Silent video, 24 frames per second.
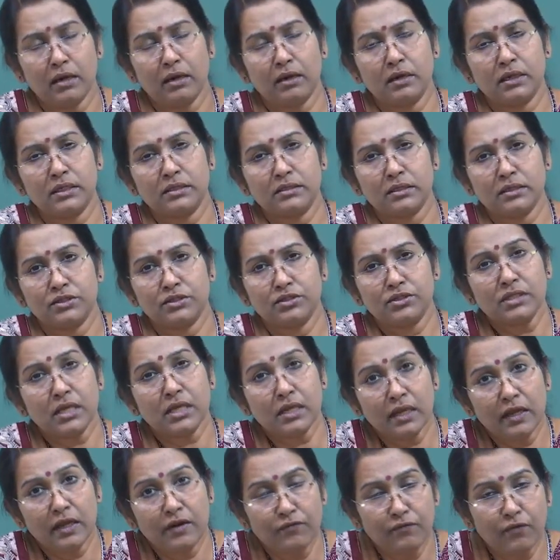researchers are
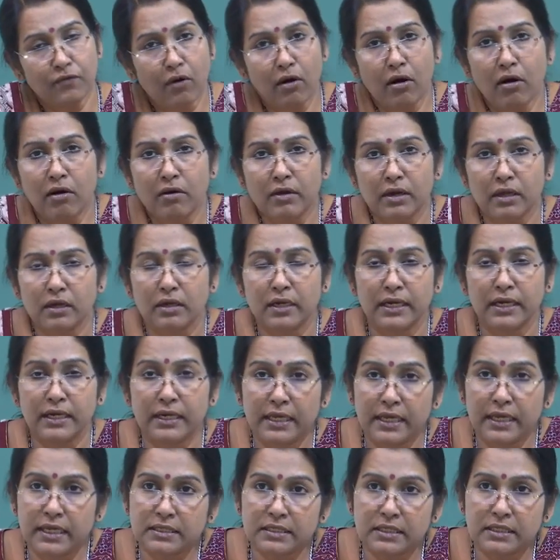involved or
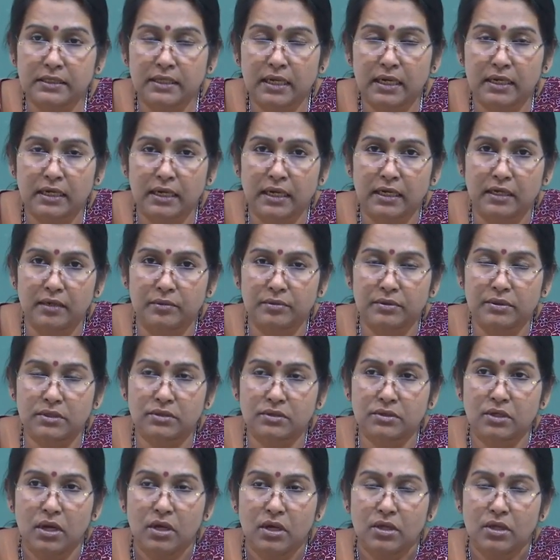engaged in that kind of research.